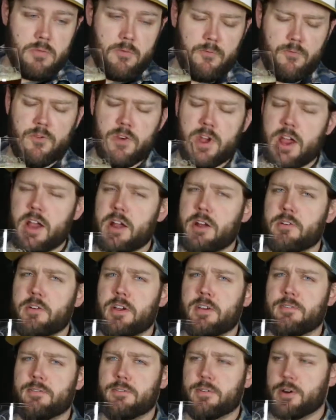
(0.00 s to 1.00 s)

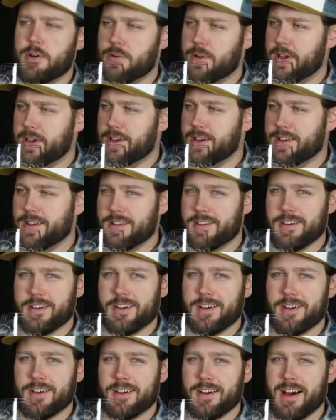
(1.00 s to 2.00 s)
Very fruity.
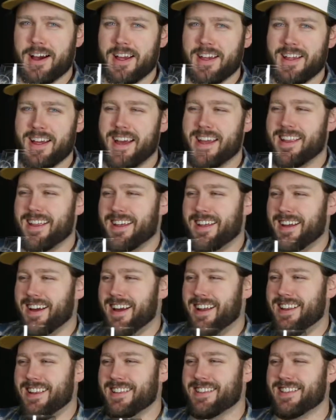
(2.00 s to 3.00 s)
I
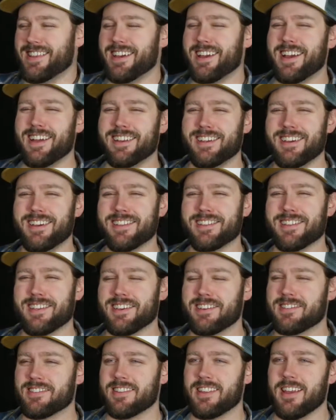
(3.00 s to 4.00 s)
didn't think I'd get
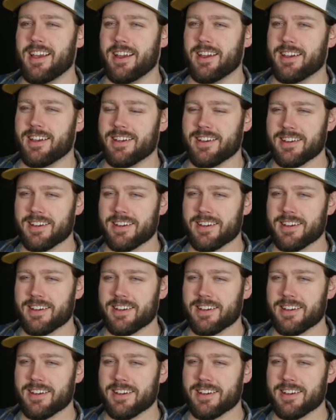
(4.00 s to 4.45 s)
this like